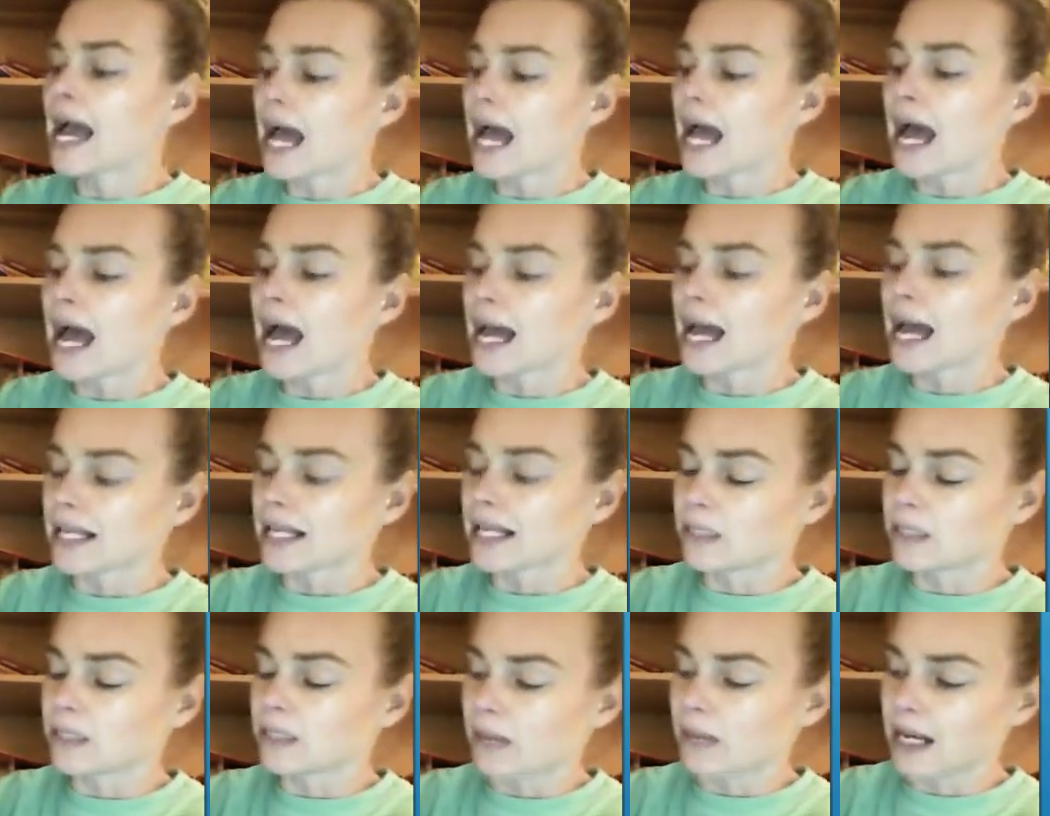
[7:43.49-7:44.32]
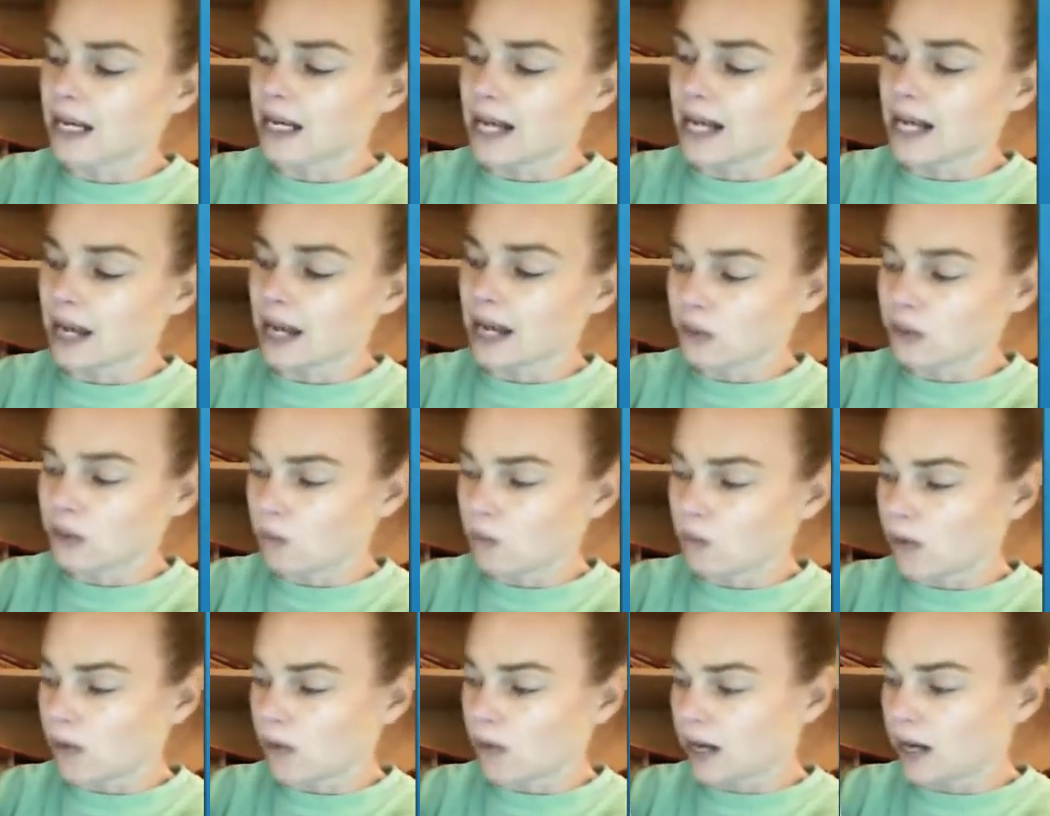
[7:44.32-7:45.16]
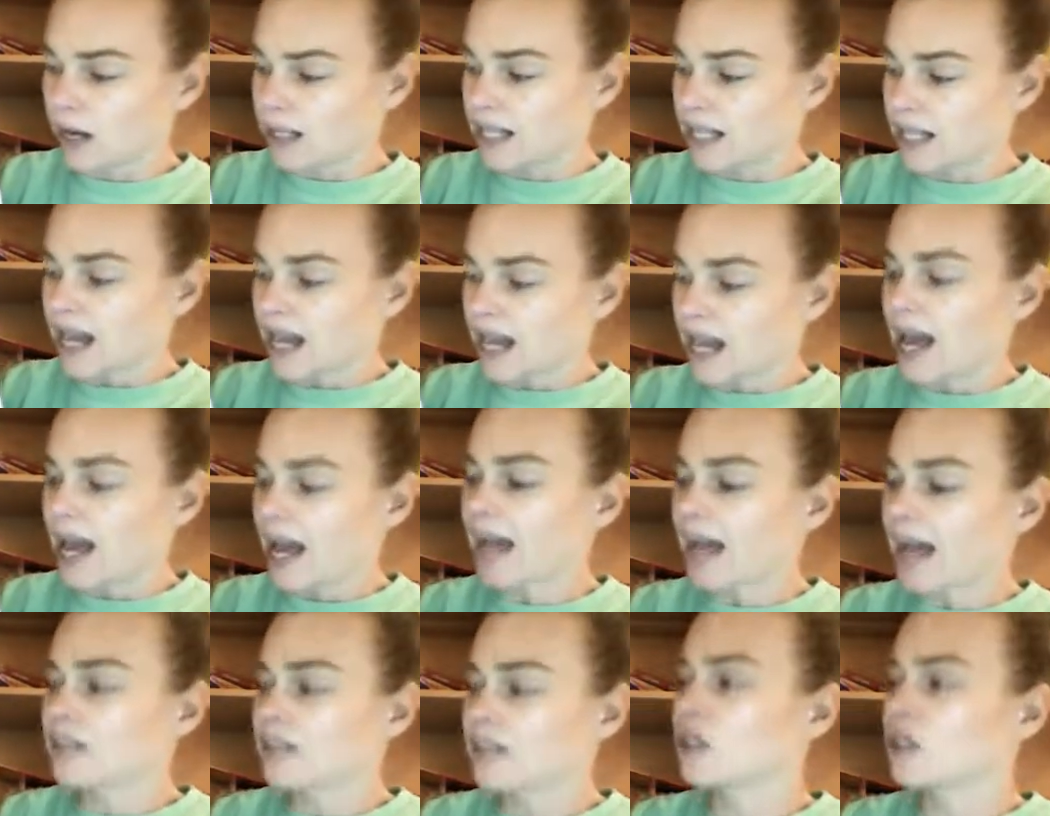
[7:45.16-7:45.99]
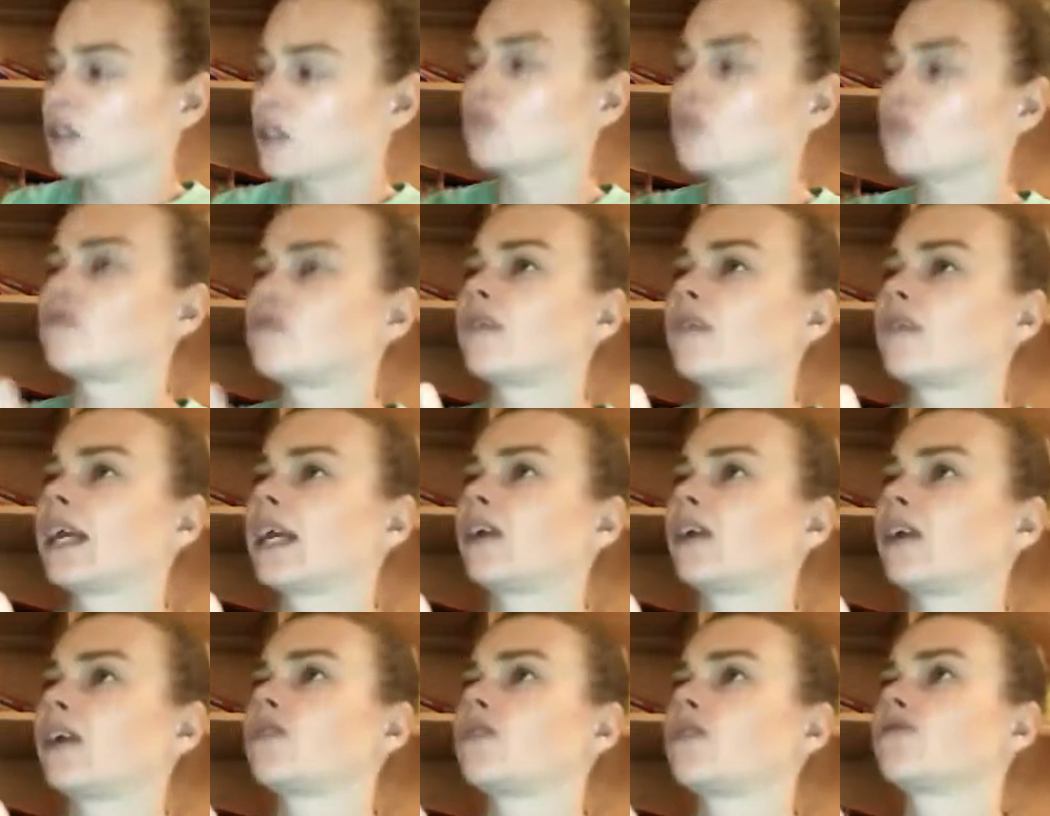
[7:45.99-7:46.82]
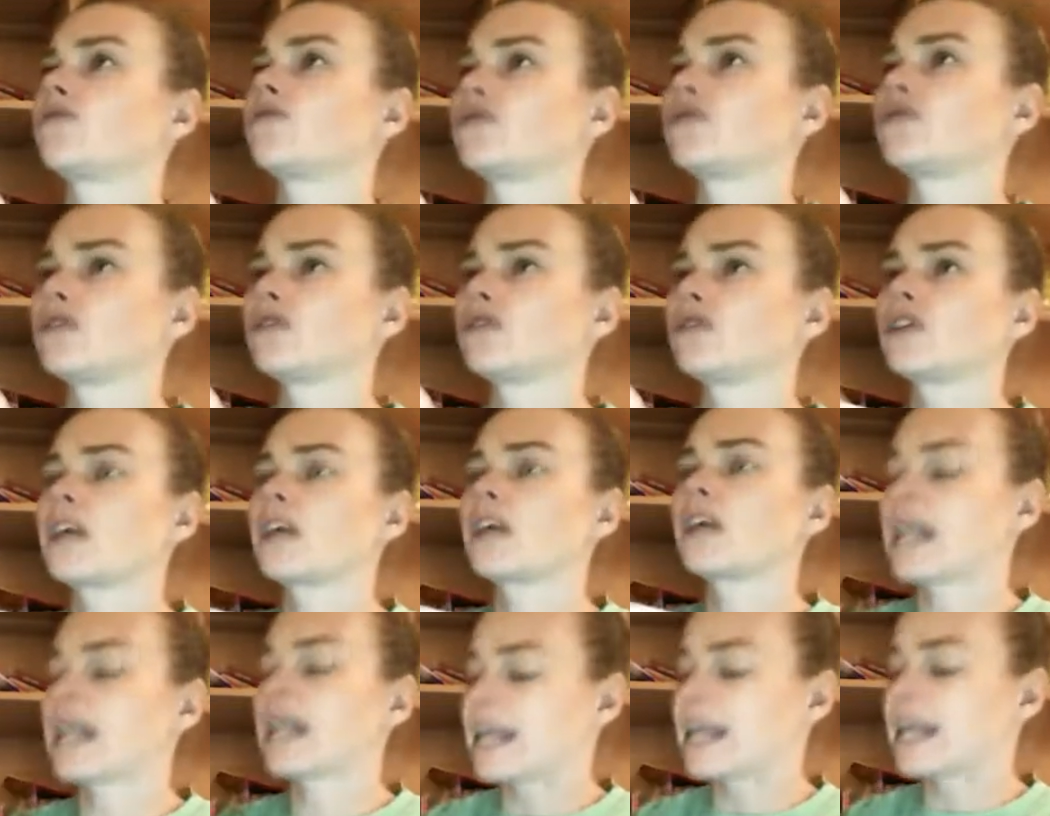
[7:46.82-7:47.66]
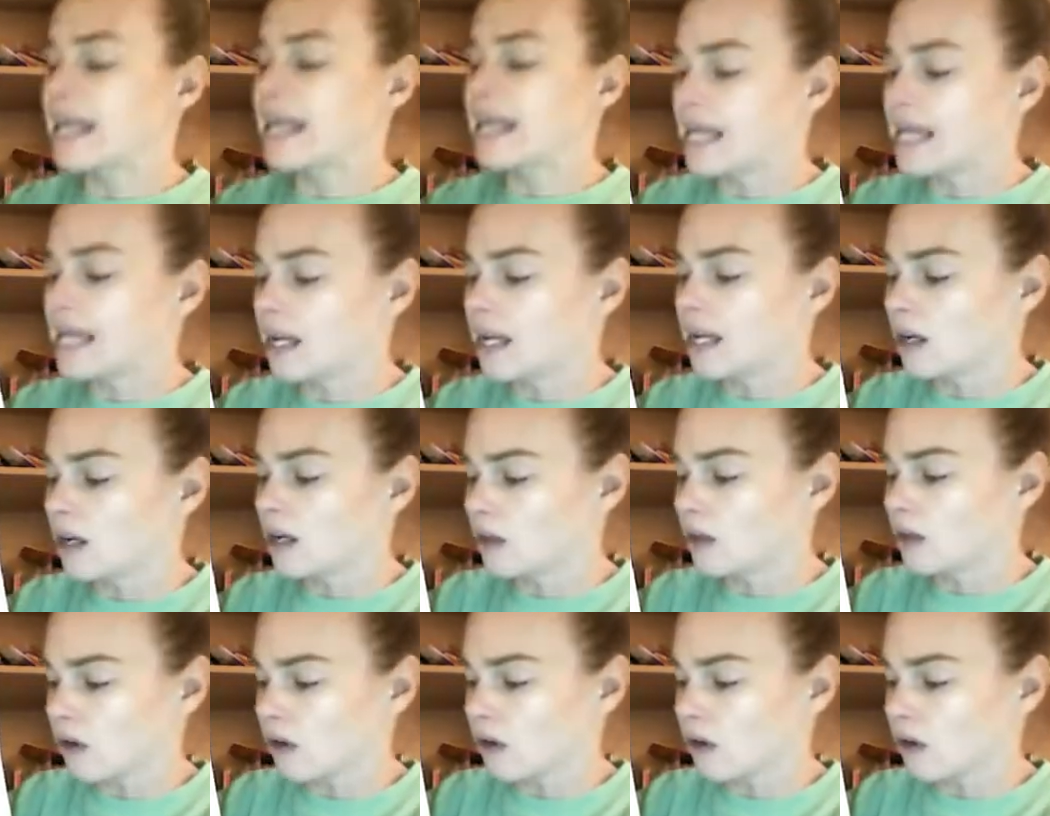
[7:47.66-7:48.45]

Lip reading: A is my next word. And a ring. Ing.